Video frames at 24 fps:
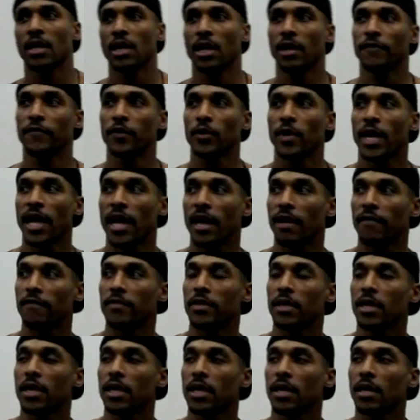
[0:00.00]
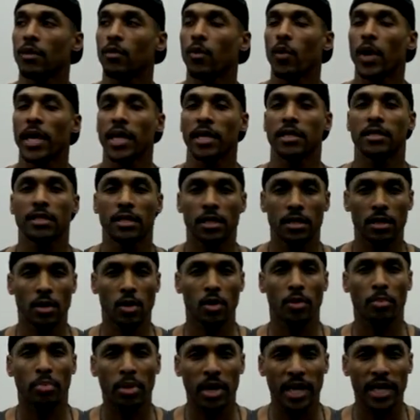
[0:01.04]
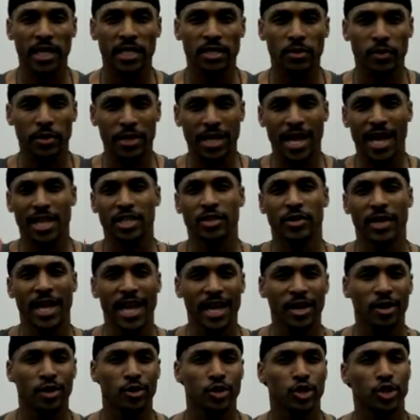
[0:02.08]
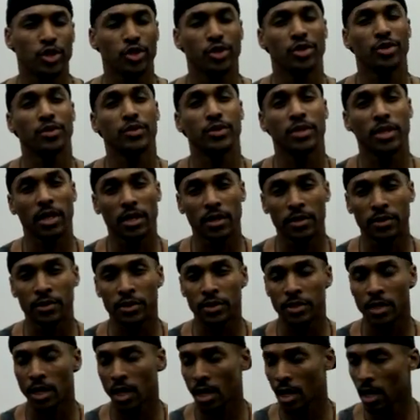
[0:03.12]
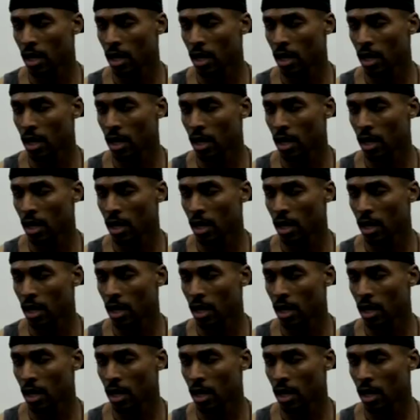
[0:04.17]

If you have the weights or plates with the actual handles, you can use those.